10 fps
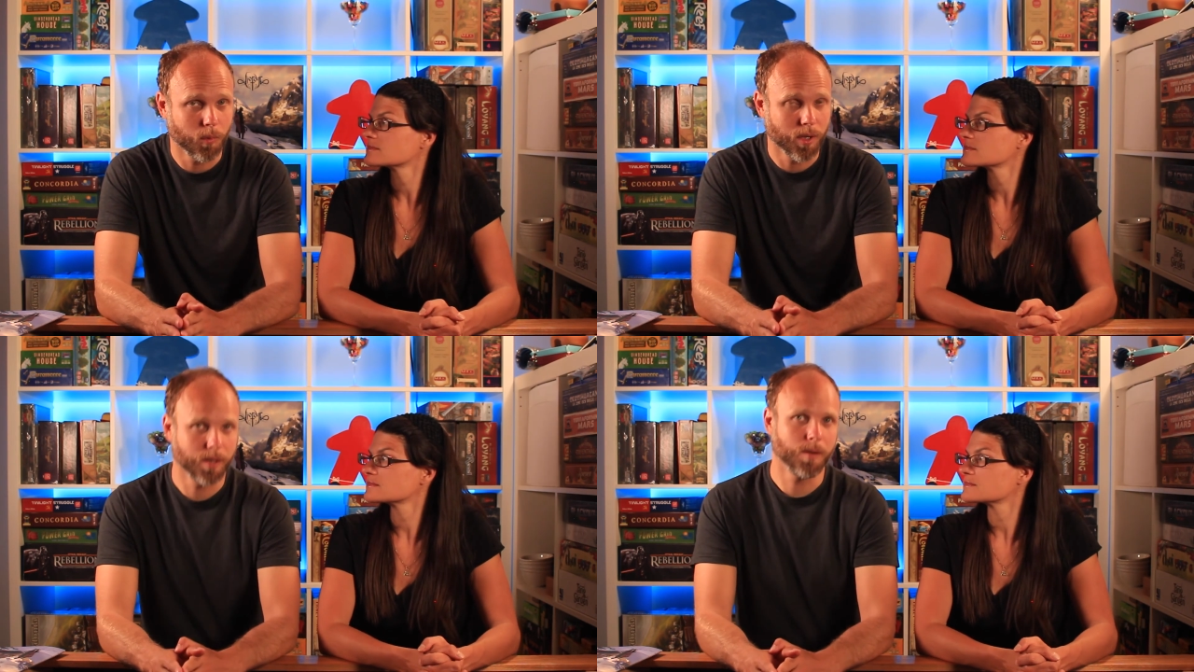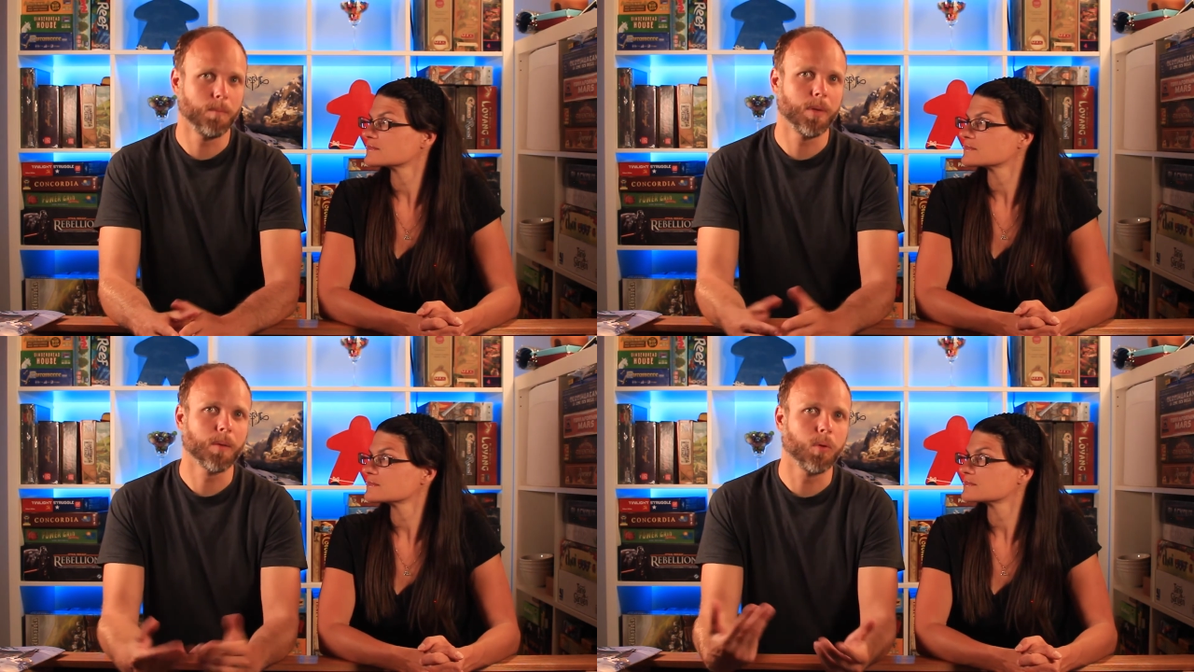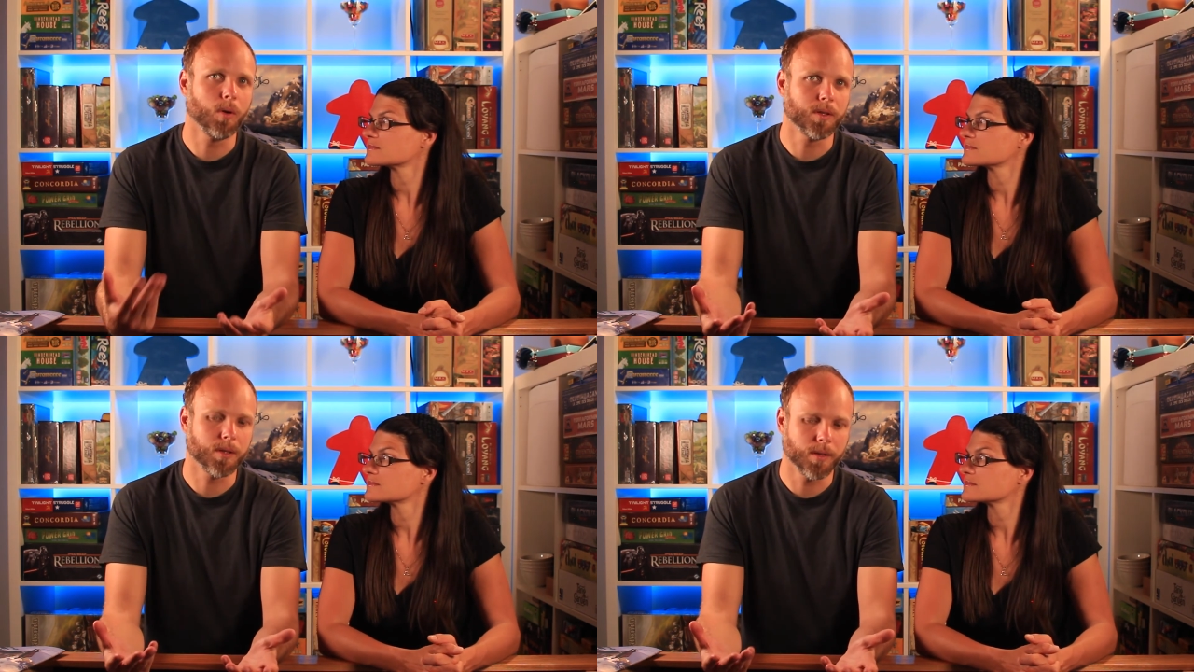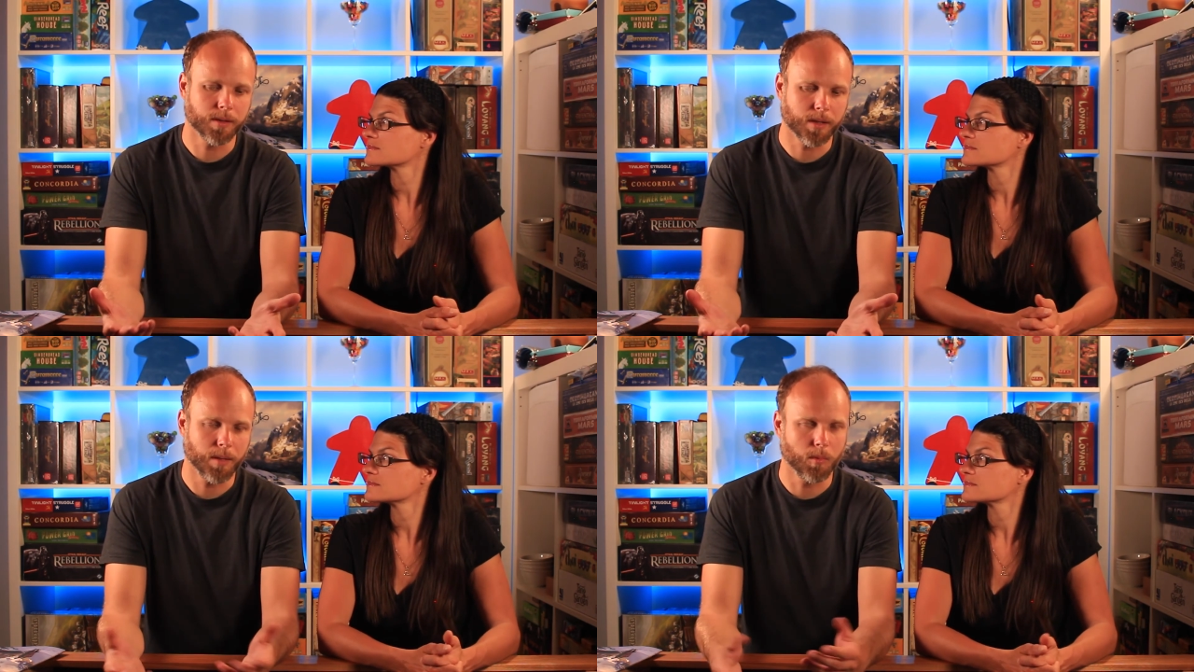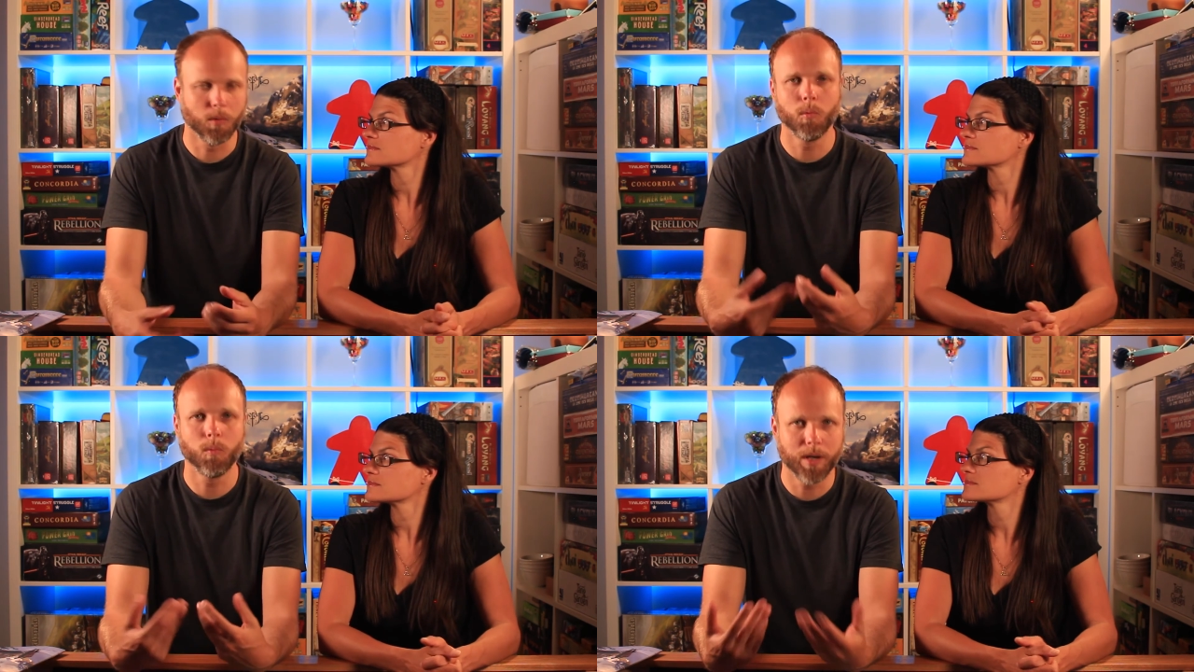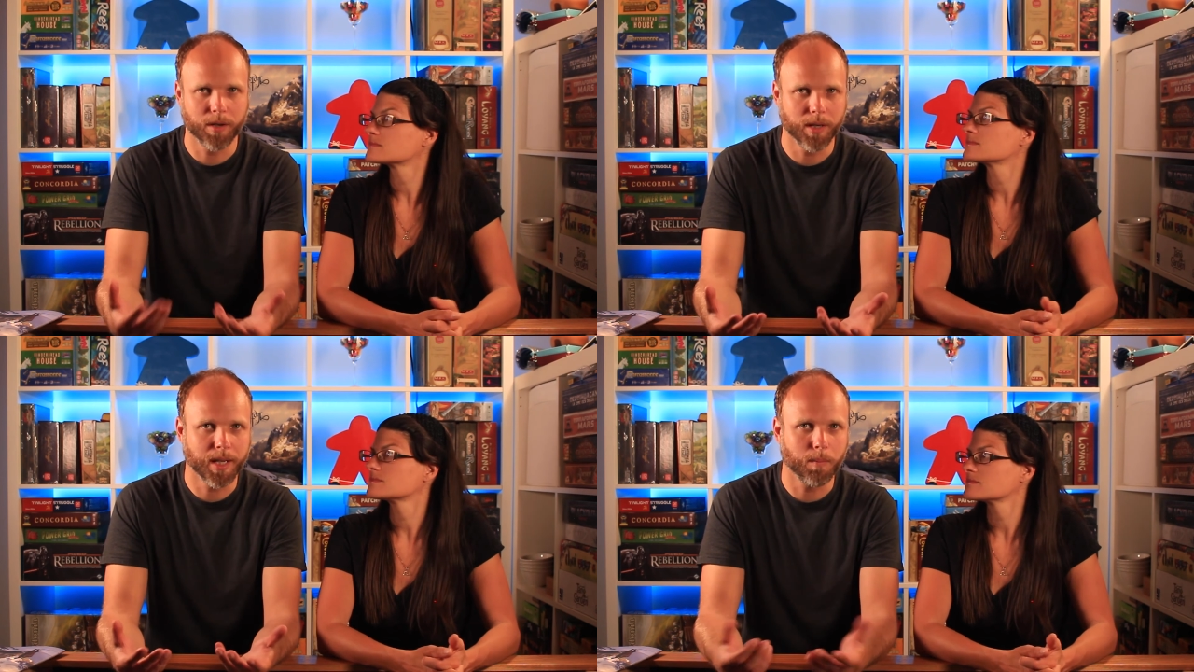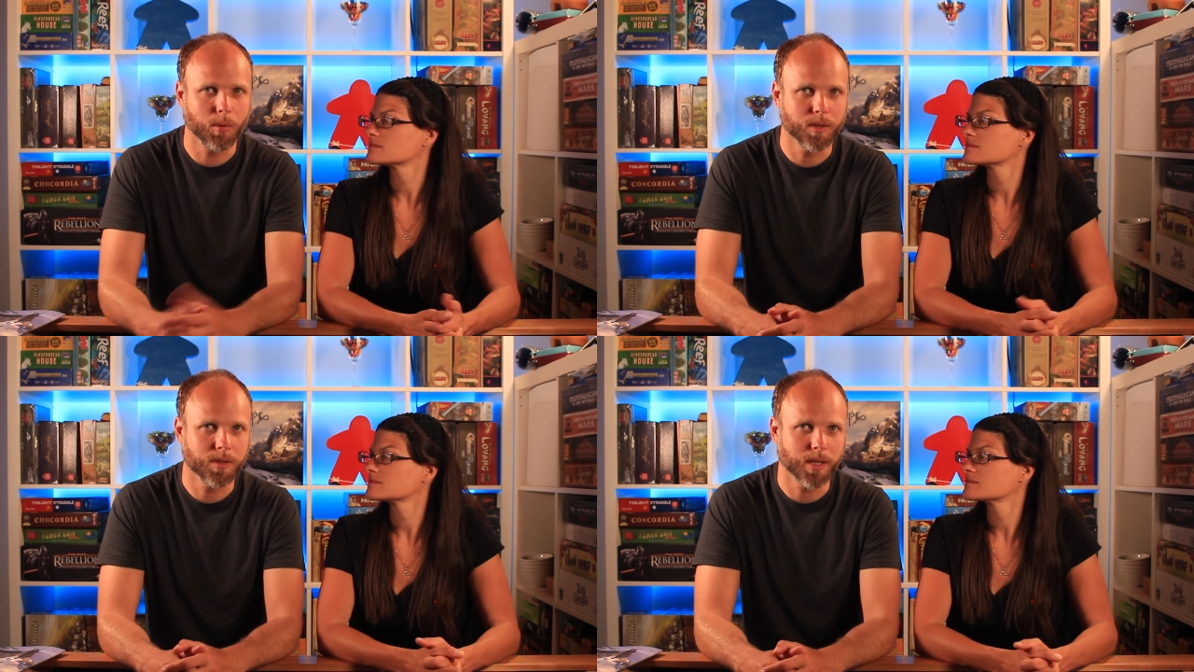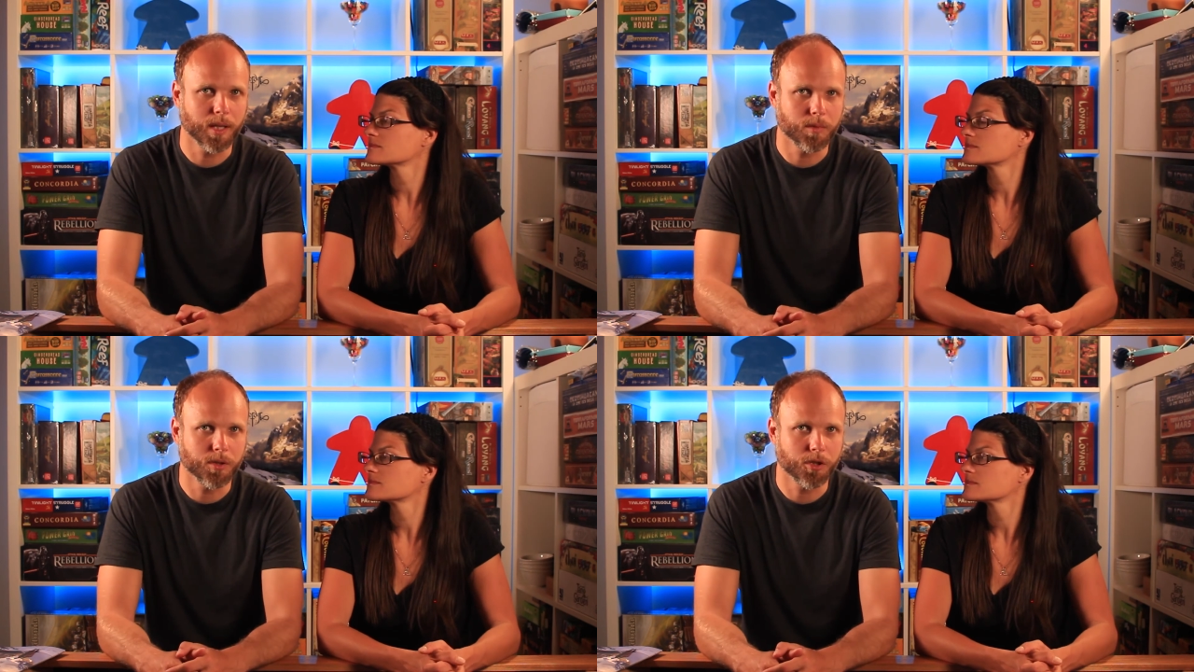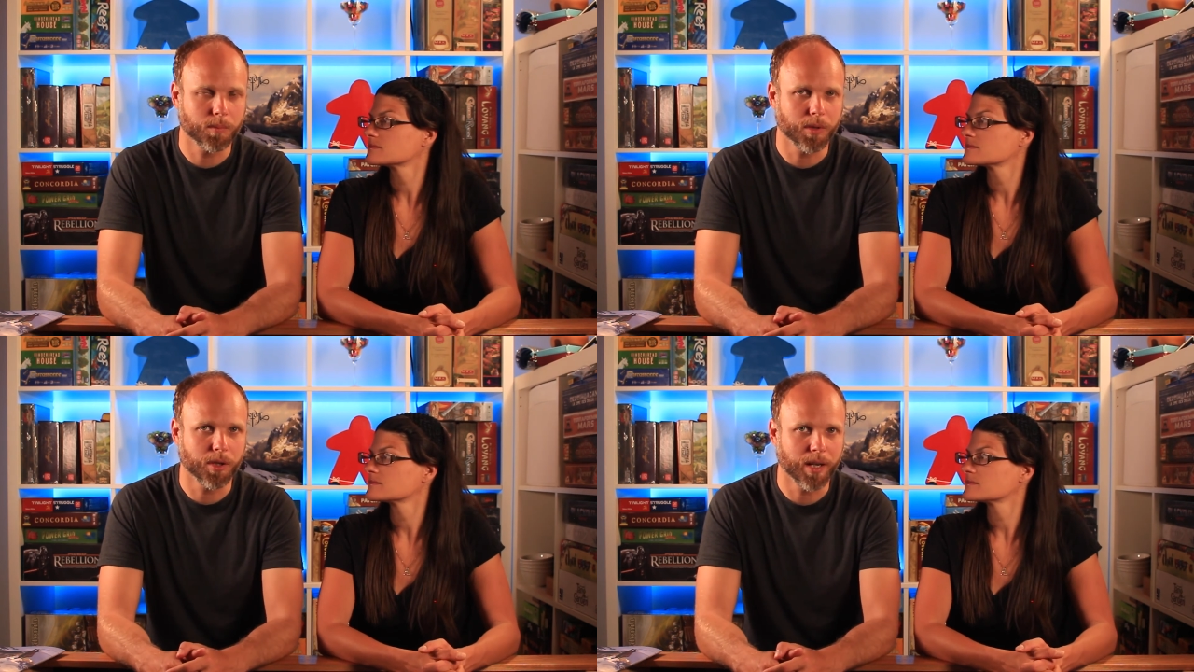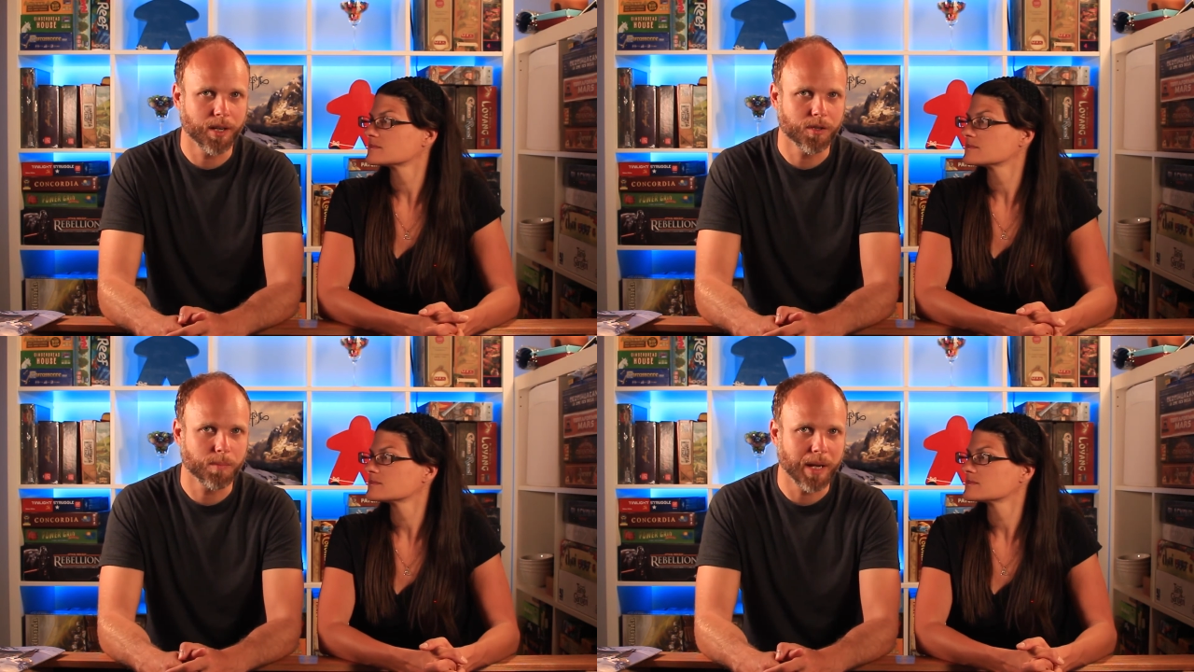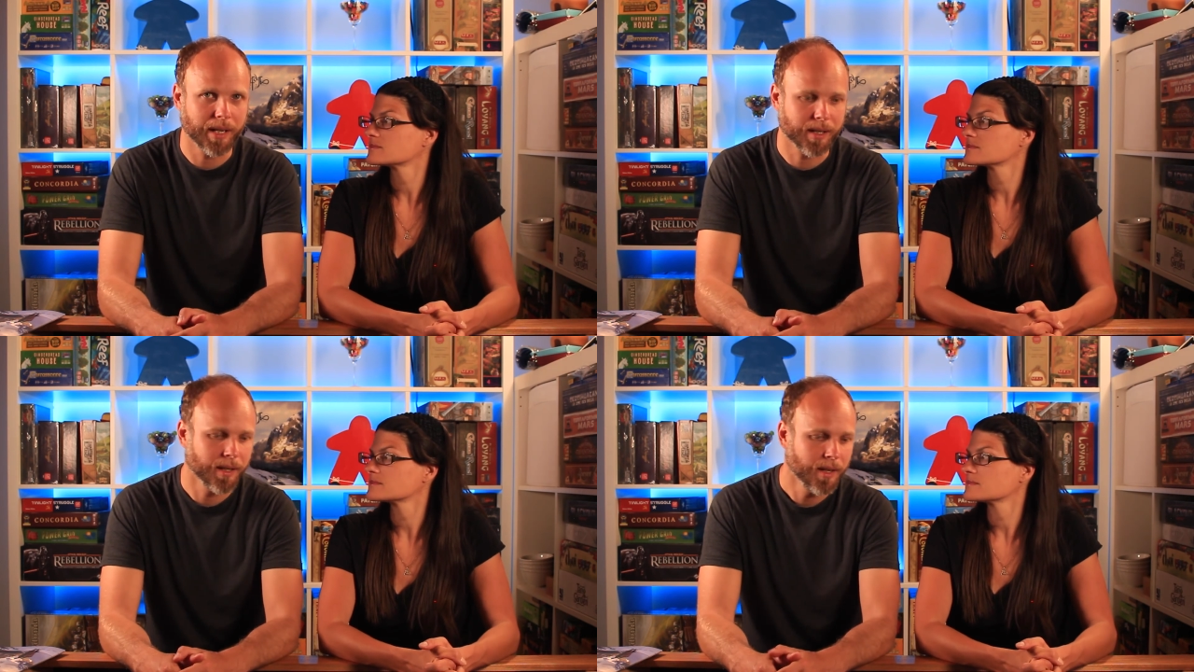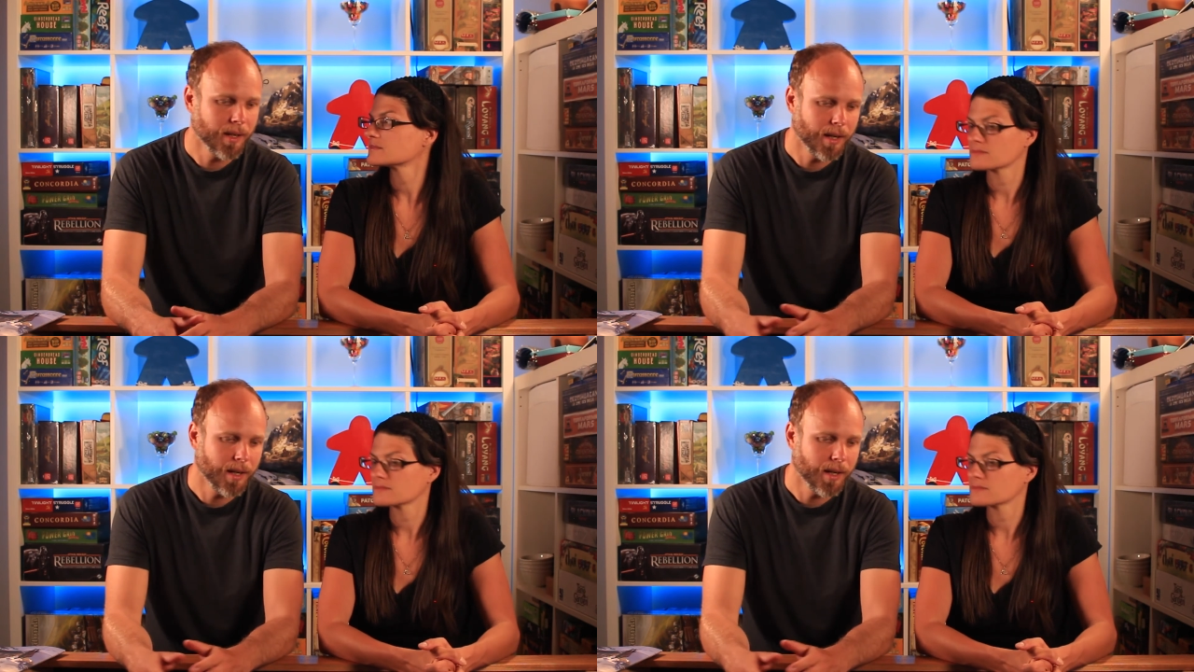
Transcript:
Speaker 1: one of the big points of this game, or area to get points in the games, is shipping your errors back.